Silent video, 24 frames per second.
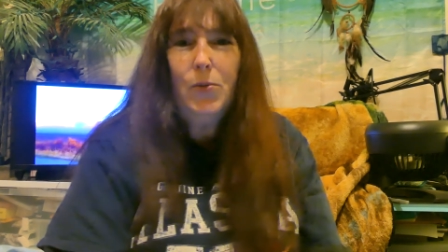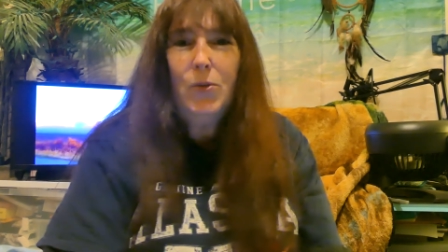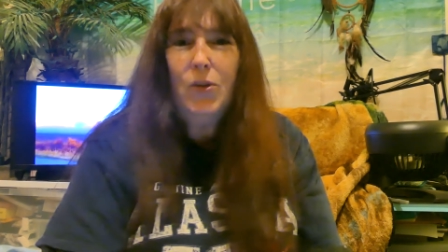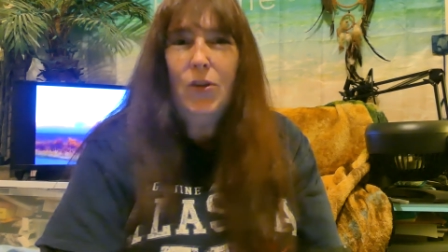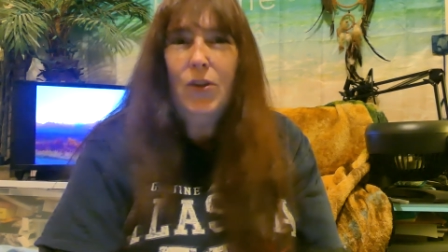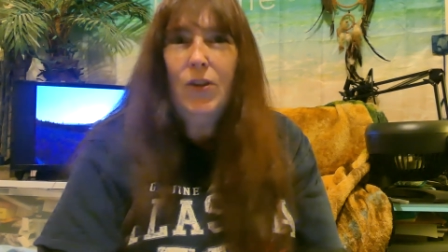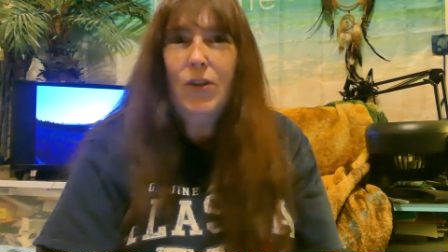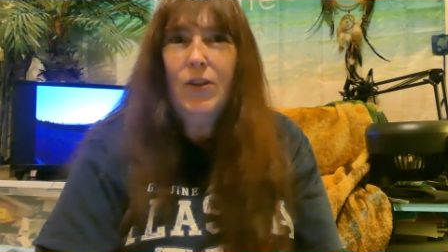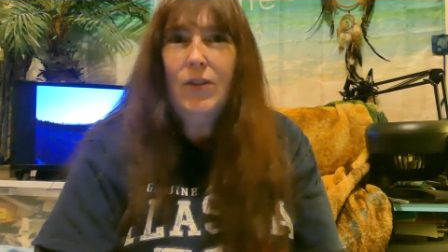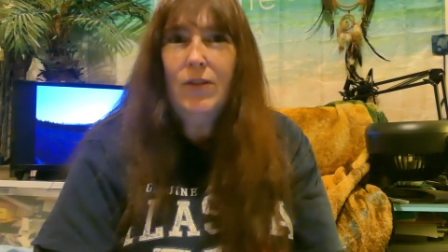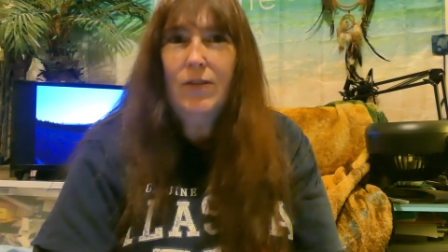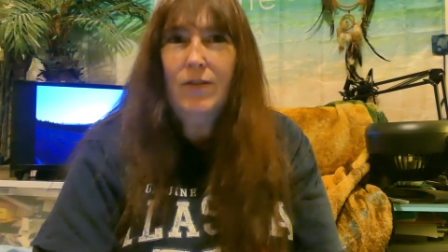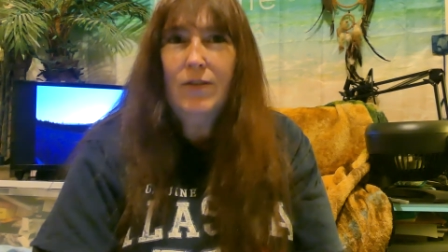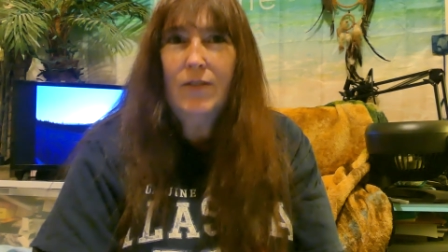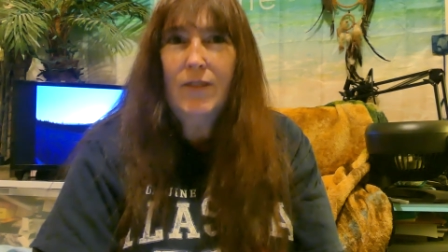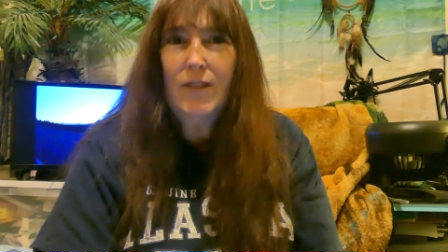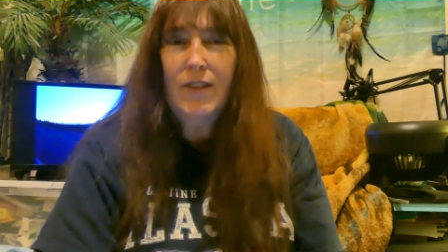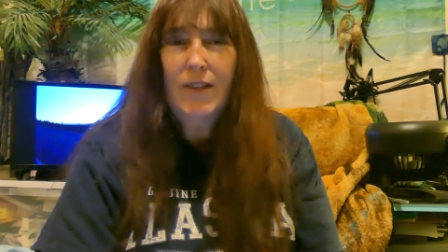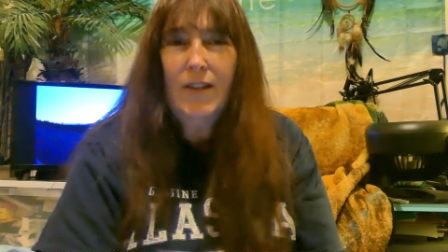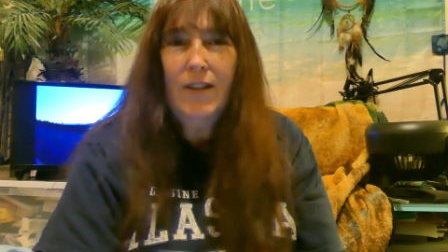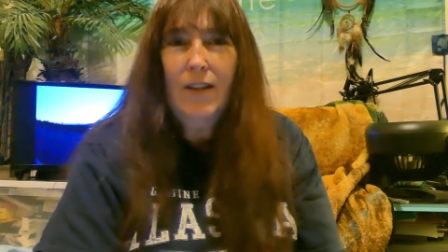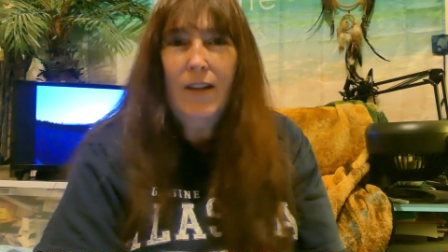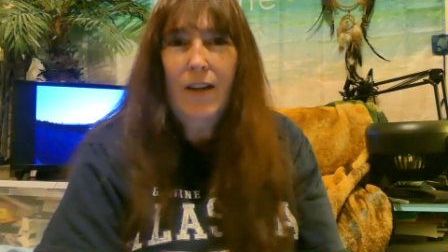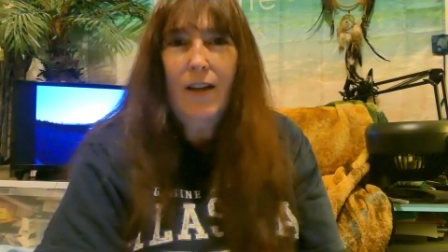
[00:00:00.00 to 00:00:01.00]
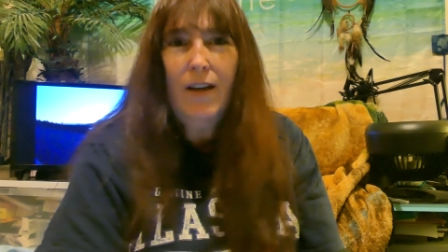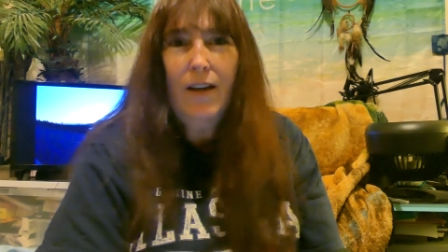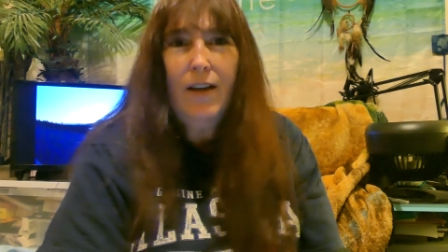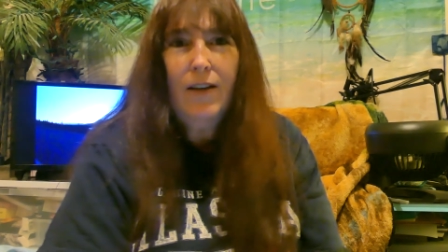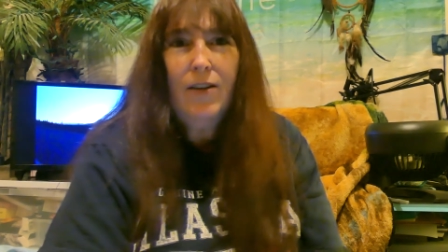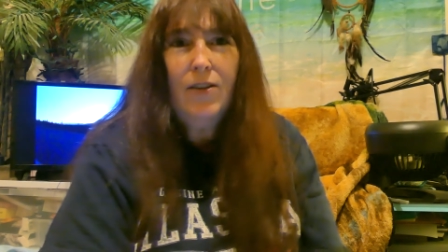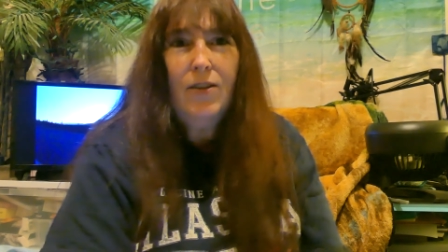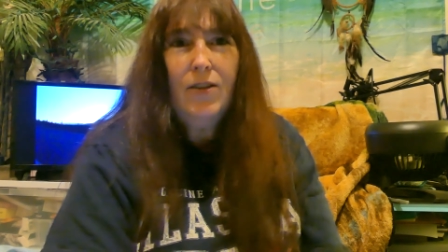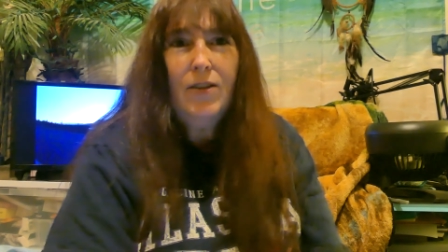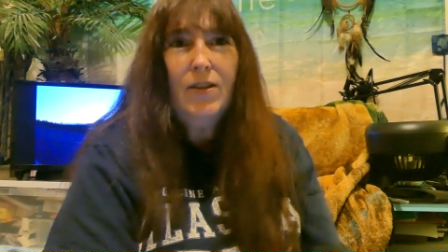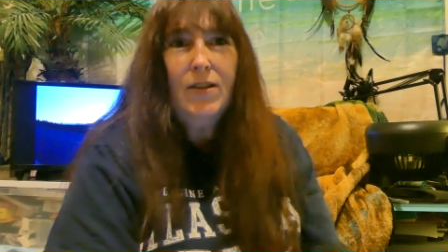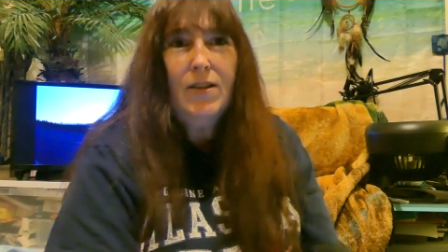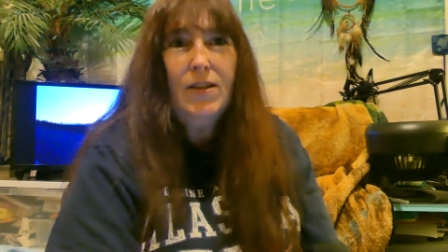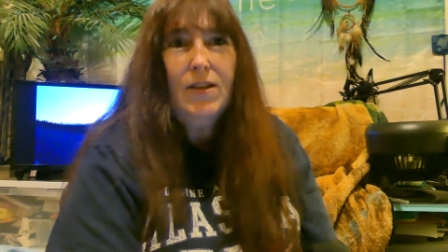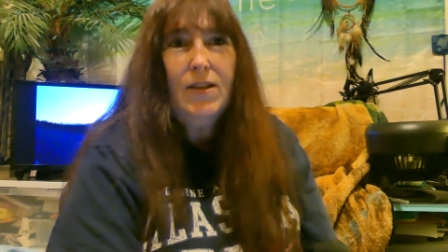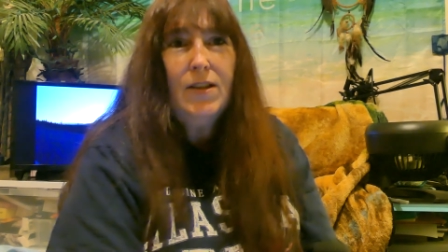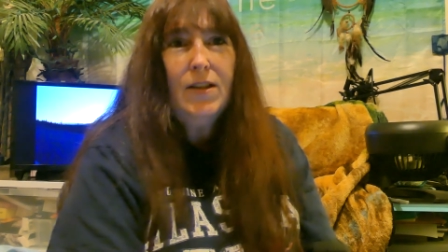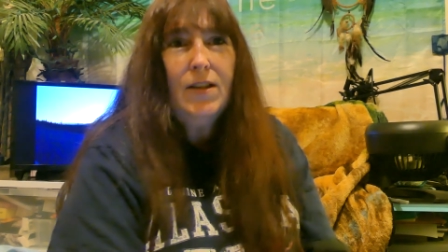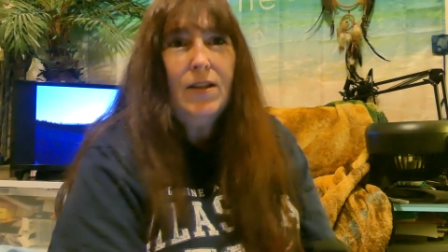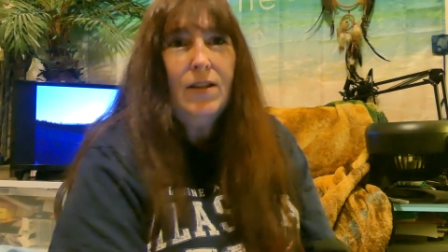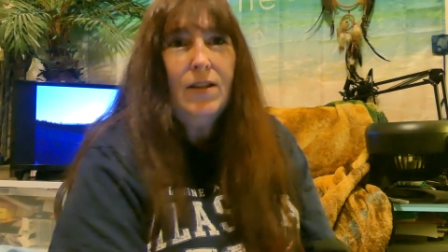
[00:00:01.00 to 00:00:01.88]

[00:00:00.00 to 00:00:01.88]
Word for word: You can see that. You can see